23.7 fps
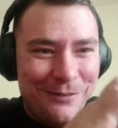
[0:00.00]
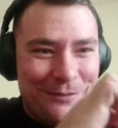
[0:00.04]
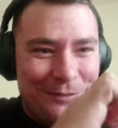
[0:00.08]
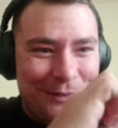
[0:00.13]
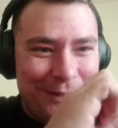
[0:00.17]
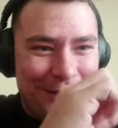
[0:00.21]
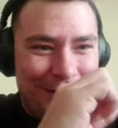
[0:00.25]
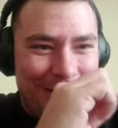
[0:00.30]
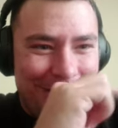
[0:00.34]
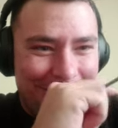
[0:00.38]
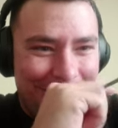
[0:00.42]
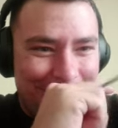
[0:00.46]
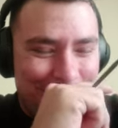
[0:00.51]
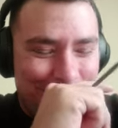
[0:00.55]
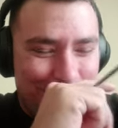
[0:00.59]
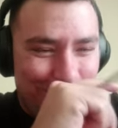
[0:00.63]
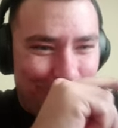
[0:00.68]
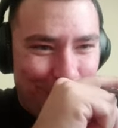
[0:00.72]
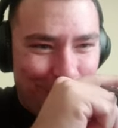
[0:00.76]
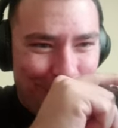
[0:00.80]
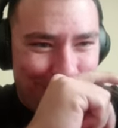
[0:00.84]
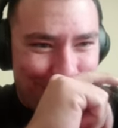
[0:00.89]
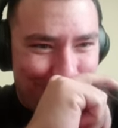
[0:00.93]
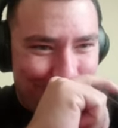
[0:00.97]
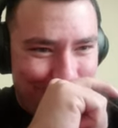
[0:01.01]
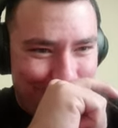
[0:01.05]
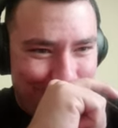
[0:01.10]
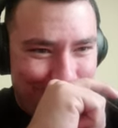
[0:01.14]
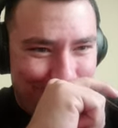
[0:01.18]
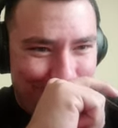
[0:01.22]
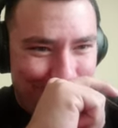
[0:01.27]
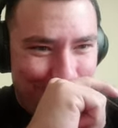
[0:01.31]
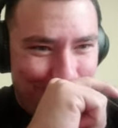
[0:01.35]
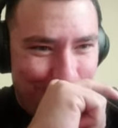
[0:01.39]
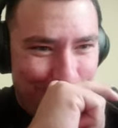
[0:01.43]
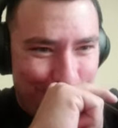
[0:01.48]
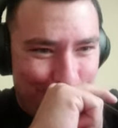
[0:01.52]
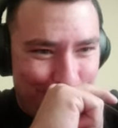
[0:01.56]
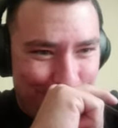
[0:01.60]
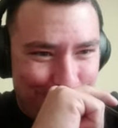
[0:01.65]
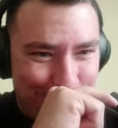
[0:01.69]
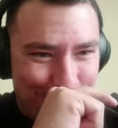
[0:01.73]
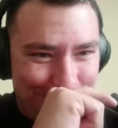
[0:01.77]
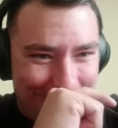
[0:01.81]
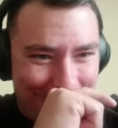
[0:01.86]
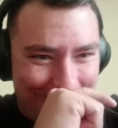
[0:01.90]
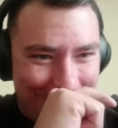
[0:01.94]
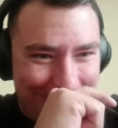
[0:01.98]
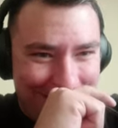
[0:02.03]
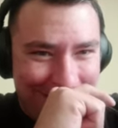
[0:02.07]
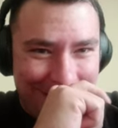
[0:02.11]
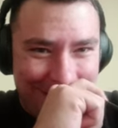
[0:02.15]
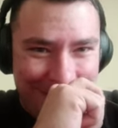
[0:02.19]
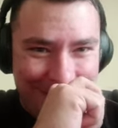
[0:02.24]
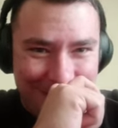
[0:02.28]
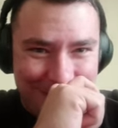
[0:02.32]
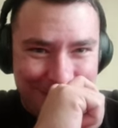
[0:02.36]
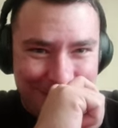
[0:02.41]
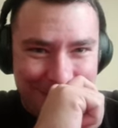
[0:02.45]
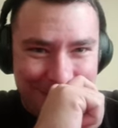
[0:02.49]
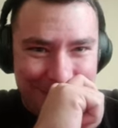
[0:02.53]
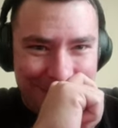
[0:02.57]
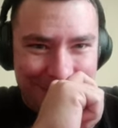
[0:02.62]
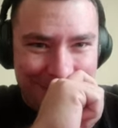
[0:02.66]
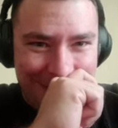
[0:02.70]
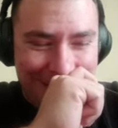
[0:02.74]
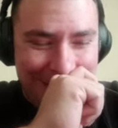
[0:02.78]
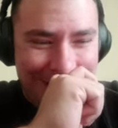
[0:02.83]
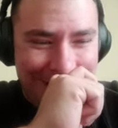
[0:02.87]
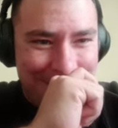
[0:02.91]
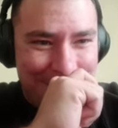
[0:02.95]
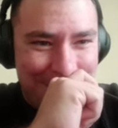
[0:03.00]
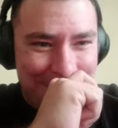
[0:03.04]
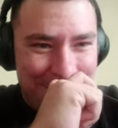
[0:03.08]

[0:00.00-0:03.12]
We got one opulent harem, yeah?